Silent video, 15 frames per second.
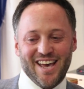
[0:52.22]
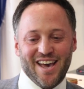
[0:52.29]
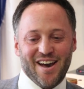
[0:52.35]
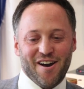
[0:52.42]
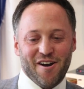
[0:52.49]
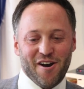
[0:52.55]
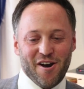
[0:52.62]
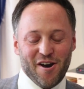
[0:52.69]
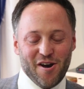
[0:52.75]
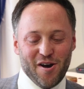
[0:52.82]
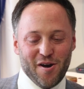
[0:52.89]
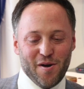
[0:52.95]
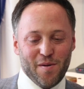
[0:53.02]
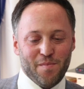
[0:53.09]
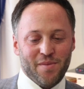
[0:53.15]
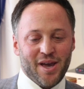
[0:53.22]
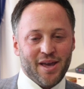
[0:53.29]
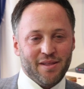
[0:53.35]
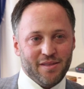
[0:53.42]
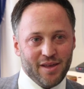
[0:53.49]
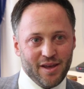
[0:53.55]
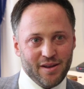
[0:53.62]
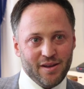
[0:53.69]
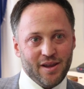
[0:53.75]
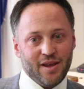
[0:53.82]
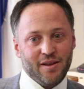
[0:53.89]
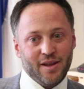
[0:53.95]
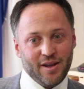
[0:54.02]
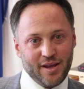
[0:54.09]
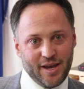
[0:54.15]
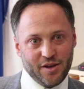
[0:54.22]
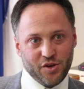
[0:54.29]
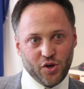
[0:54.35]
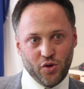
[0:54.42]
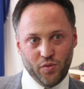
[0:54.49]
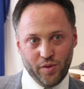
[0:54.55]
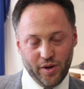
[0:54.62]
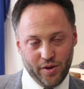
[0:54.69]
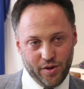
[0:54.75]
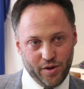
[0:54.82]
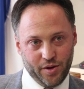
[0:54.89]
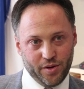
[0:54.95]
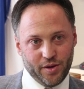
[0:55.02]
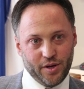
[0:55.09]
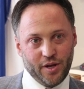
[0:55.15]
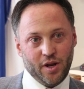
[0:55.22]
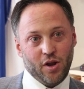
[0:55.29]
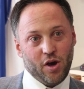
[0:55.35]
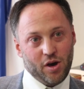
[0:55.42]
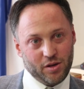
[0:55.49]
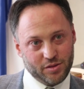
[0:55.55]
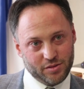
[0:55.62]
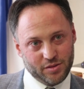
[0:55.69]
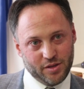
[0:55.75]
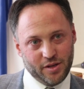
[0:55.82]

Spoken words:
And then had a career in law.